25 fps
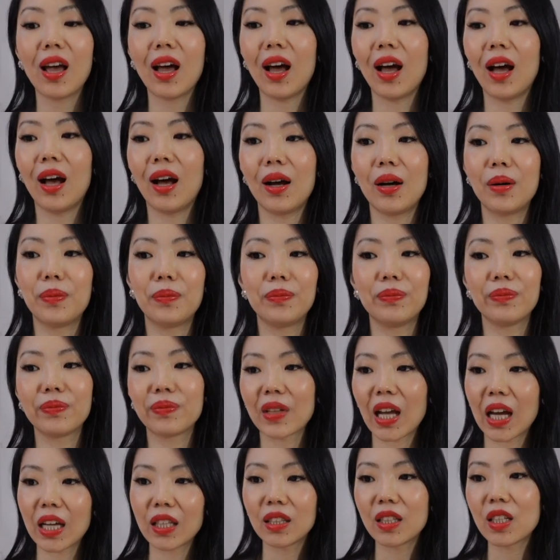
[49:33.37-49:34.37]
Um,
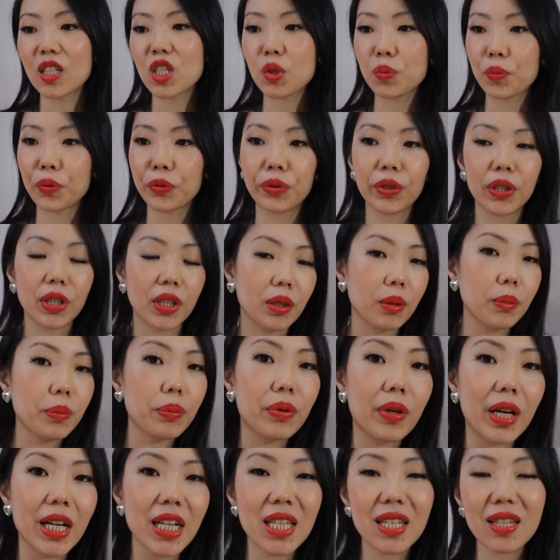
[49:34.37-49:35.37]
at this point,
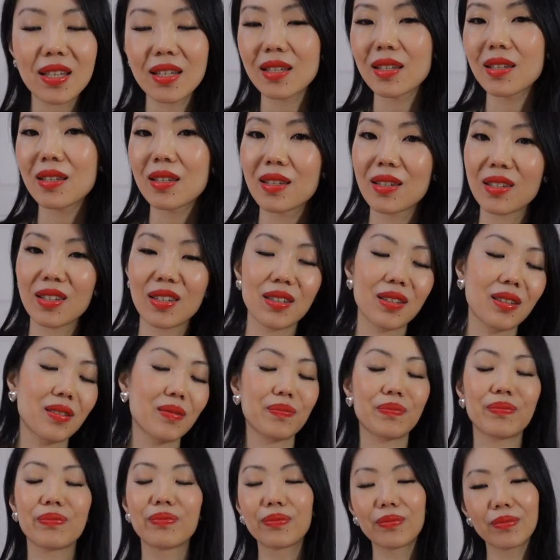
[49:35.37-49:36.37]
prices
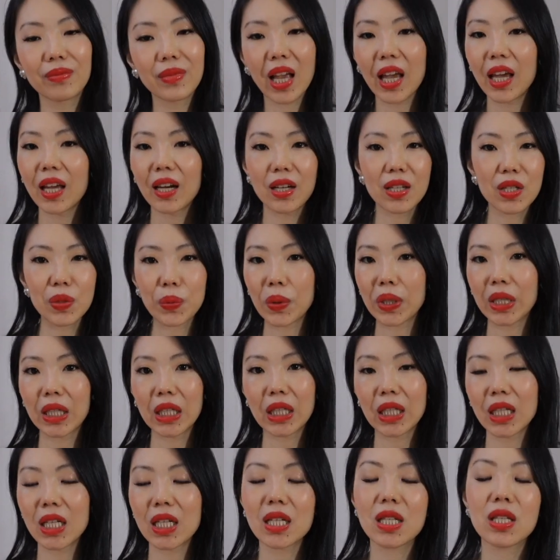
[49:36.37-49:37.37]
it is what
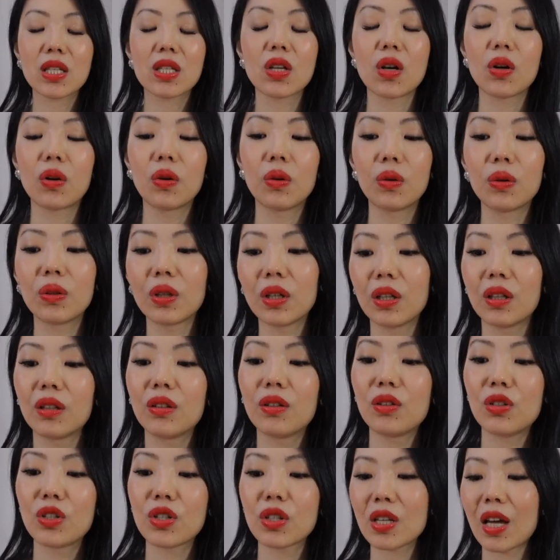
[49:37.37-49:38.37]
it is. So eh,
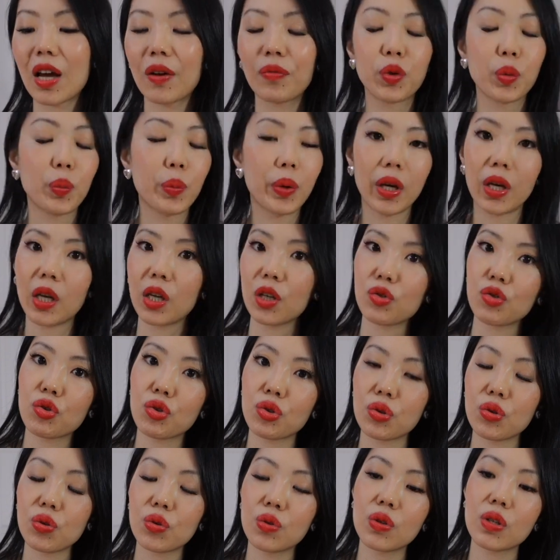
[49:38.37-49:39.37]
you just have to pick and
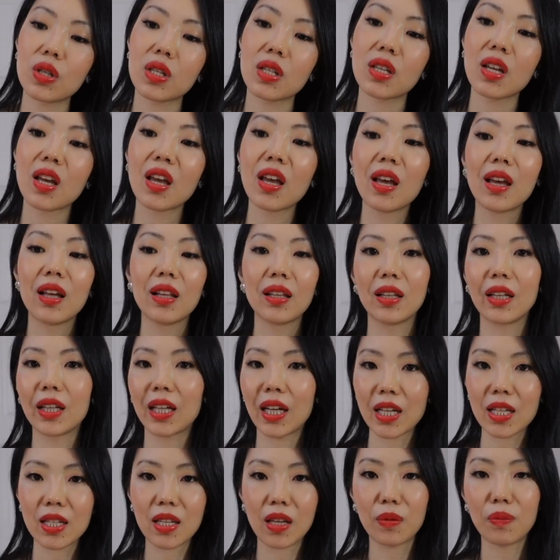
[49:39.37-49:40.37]
choose. Like
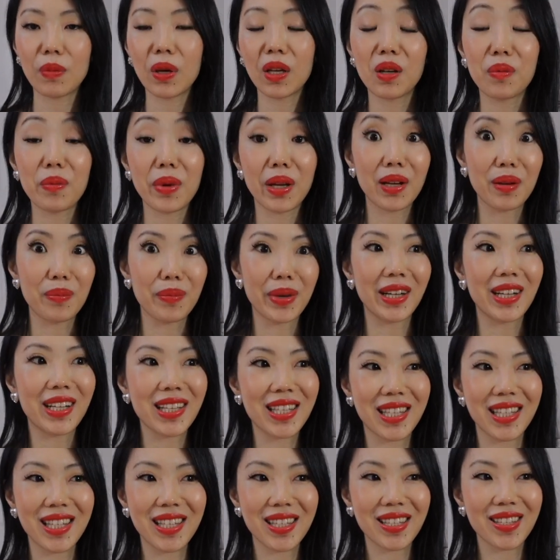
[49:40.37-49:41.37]
I said many, many, many
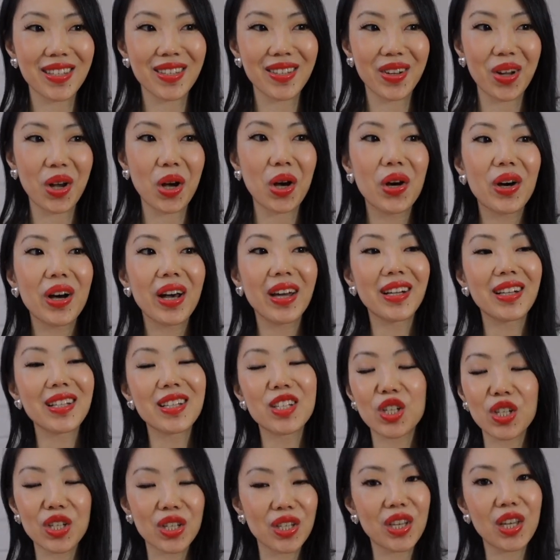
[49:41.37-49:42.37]
seasons ago, and it
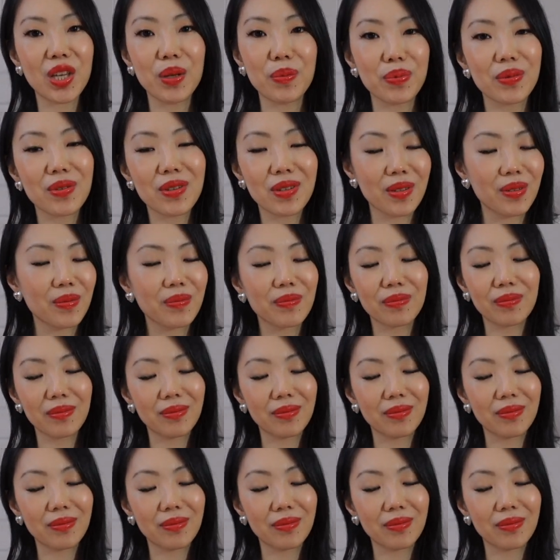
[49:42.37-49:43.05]
just keeps